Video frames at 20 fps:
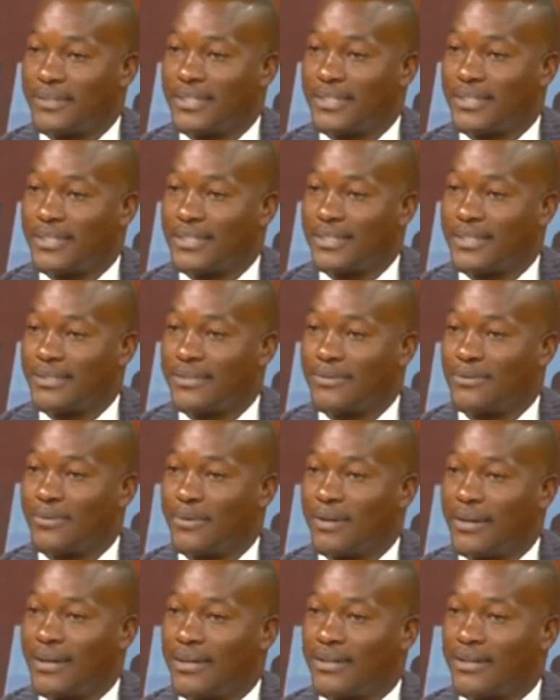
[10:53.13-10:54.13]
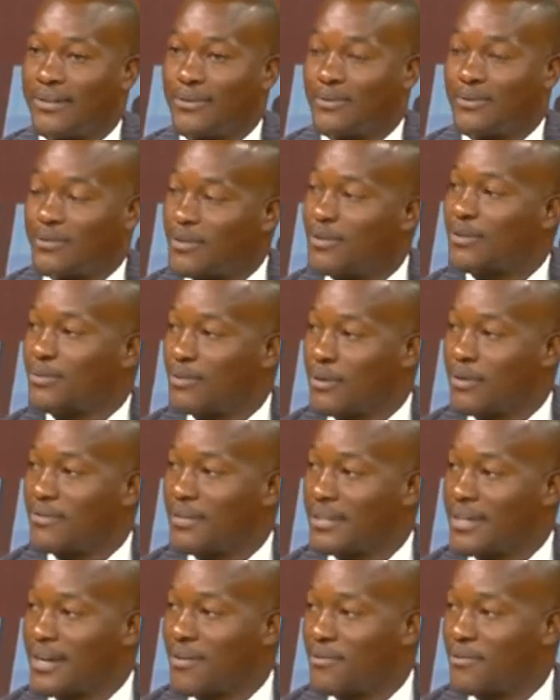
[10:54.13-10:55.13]
teachers who are not going to
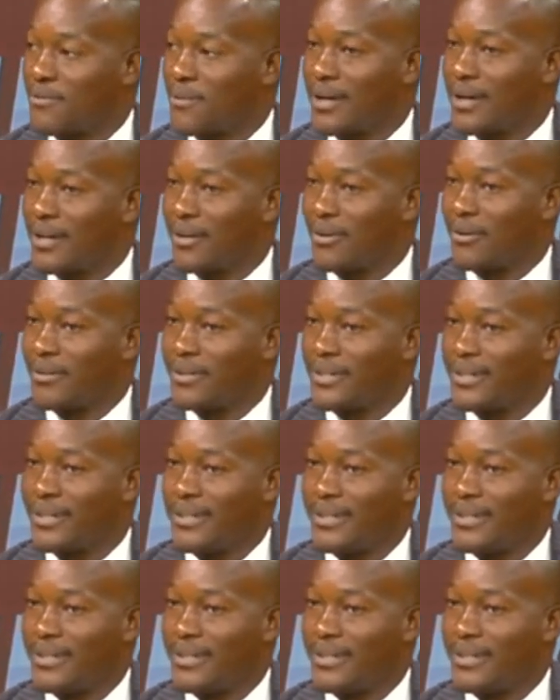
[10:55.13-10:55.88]
have enough workload.